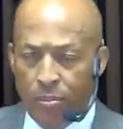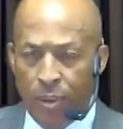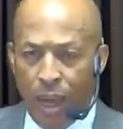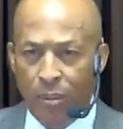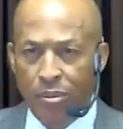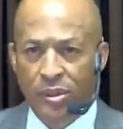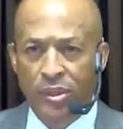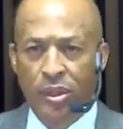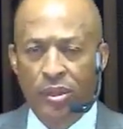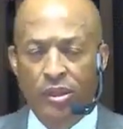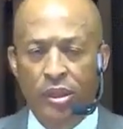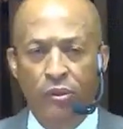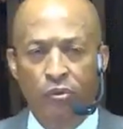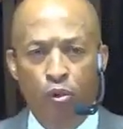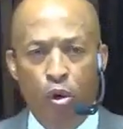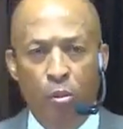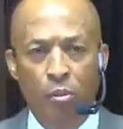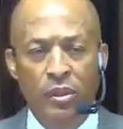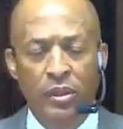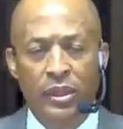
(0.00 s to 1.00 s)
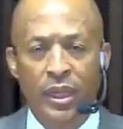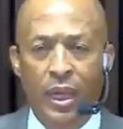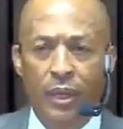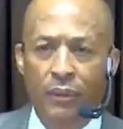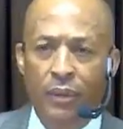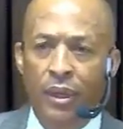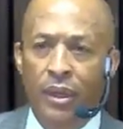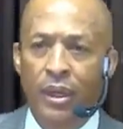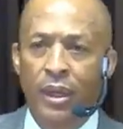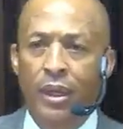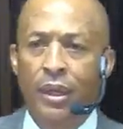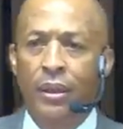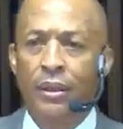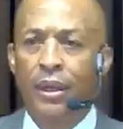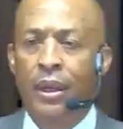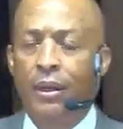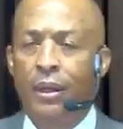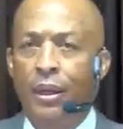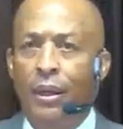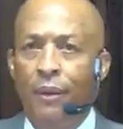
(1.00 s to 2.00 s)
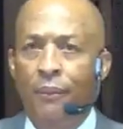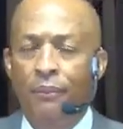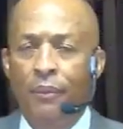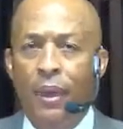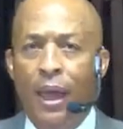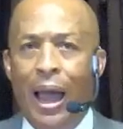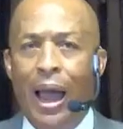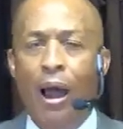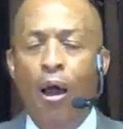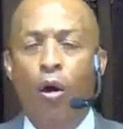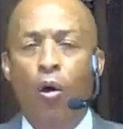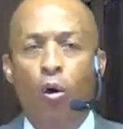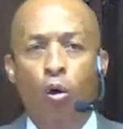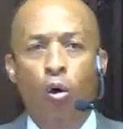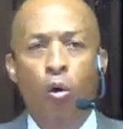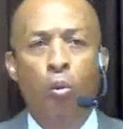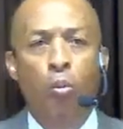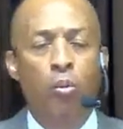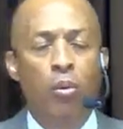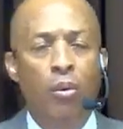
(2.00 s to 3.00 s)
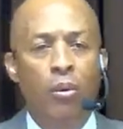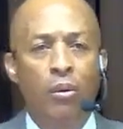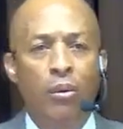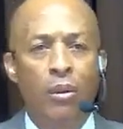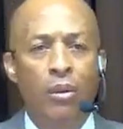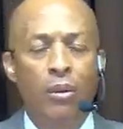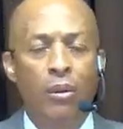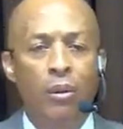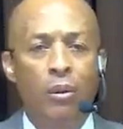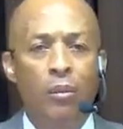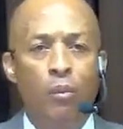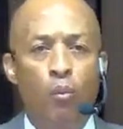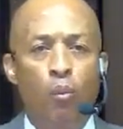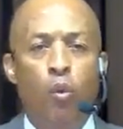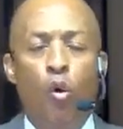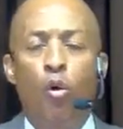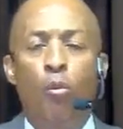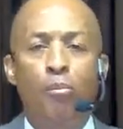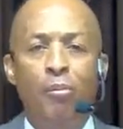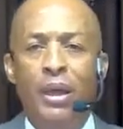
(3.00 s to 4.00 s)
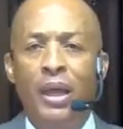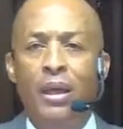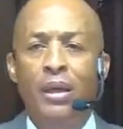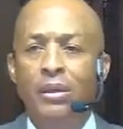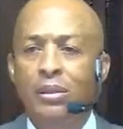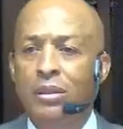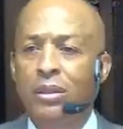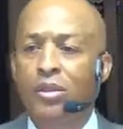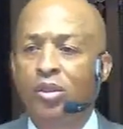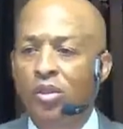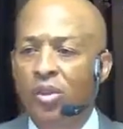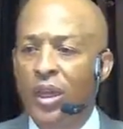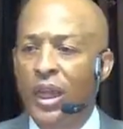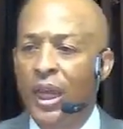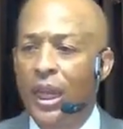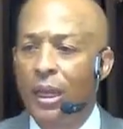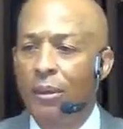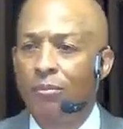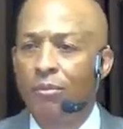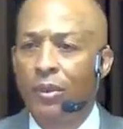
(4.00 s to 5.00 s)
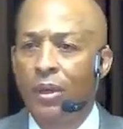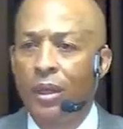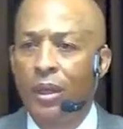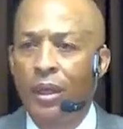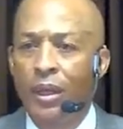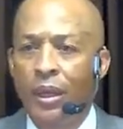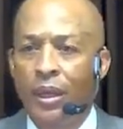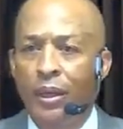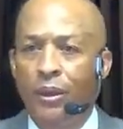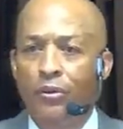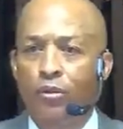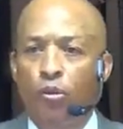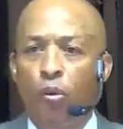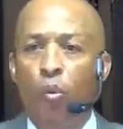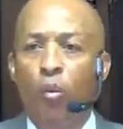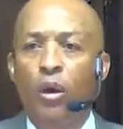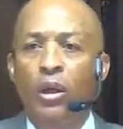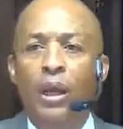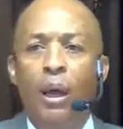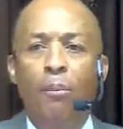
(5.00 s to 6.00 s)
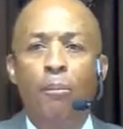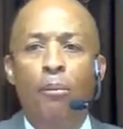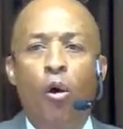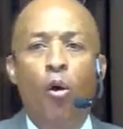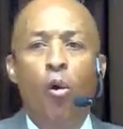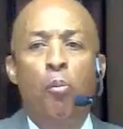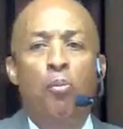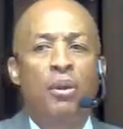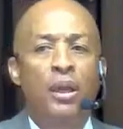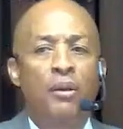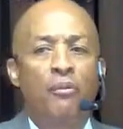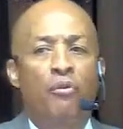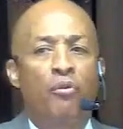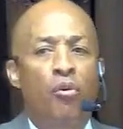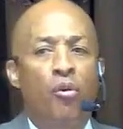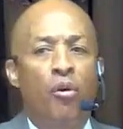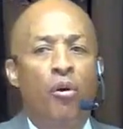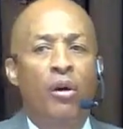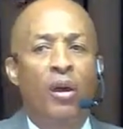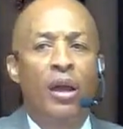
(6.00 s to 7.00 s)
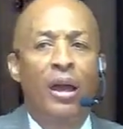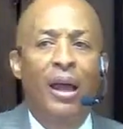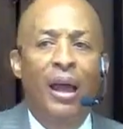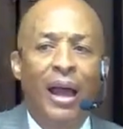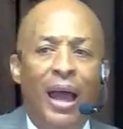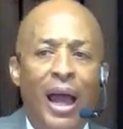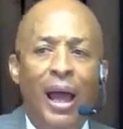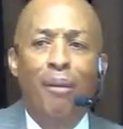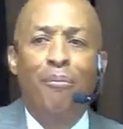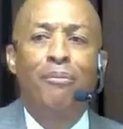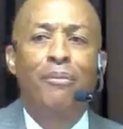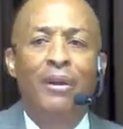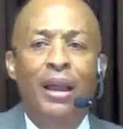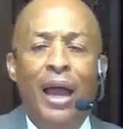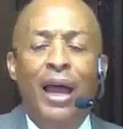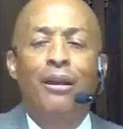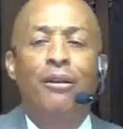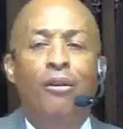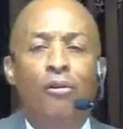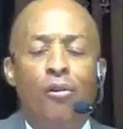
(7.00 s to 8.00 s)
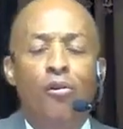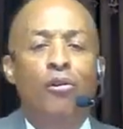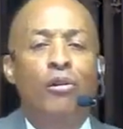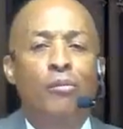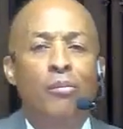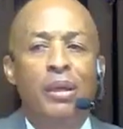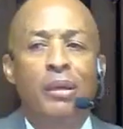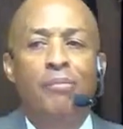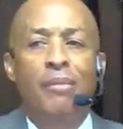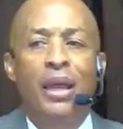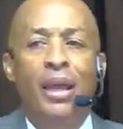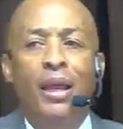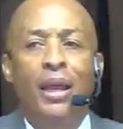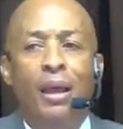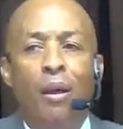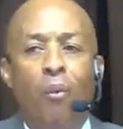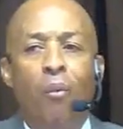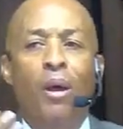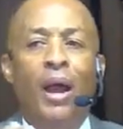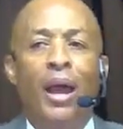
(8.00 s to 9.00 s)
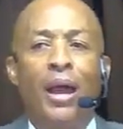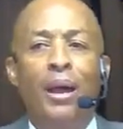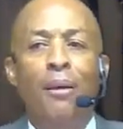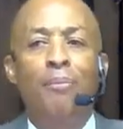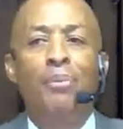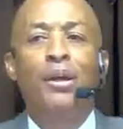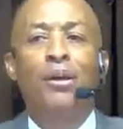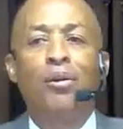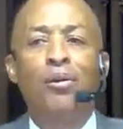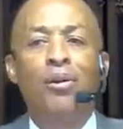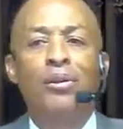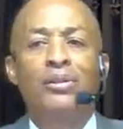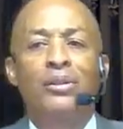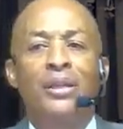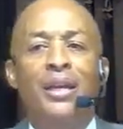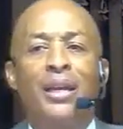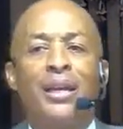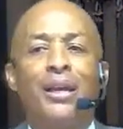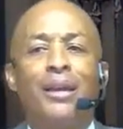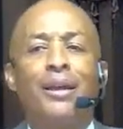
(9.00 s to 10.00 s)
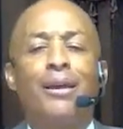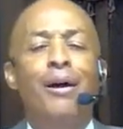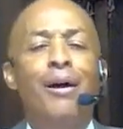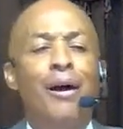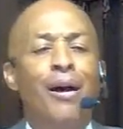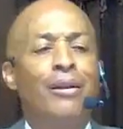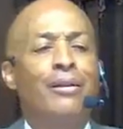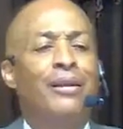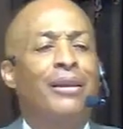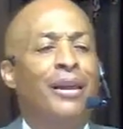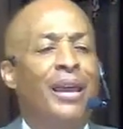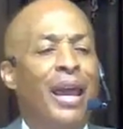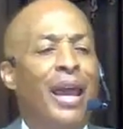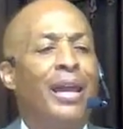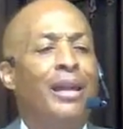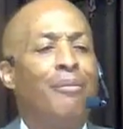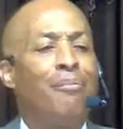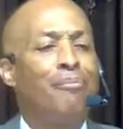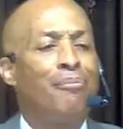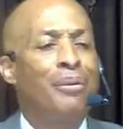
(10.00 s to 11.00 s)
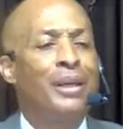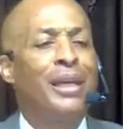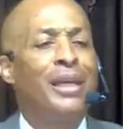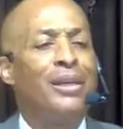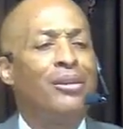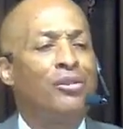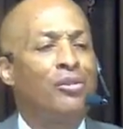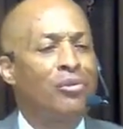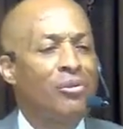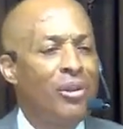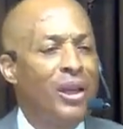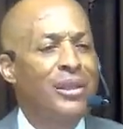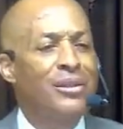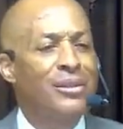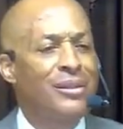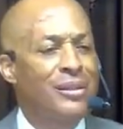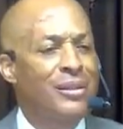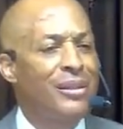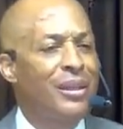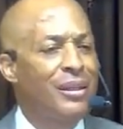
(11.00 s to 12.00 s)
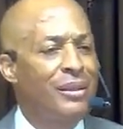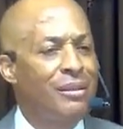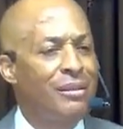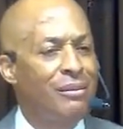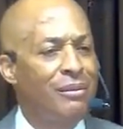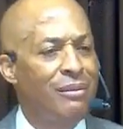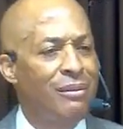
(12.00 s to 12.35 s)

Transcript: Bible tells in Romans that, that our hope won't make us ashamed. So what I'm hoping for, I'm not going to be made. Why? Because God can be trusted